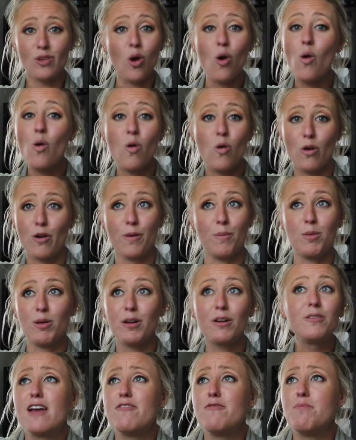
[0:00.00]

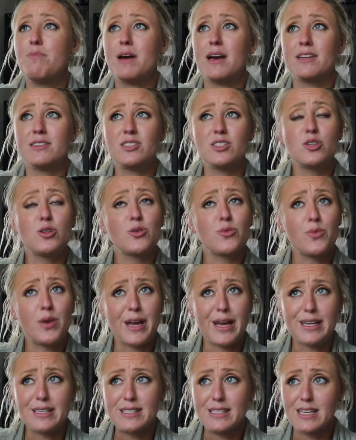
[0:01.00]
Horrible. I've been to
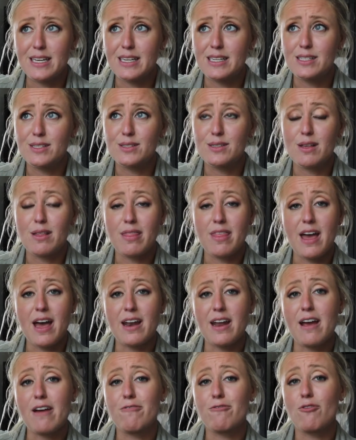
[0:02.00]
races
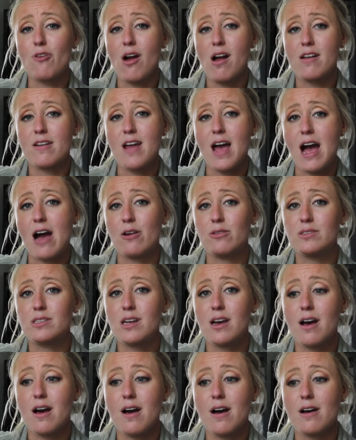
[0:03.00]
that have run
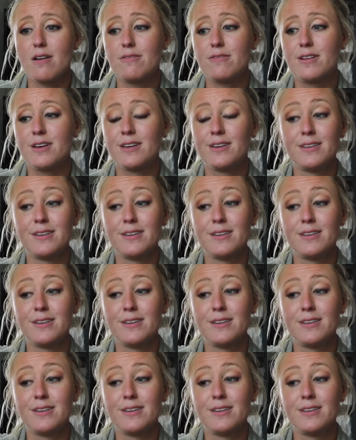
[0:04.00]
out of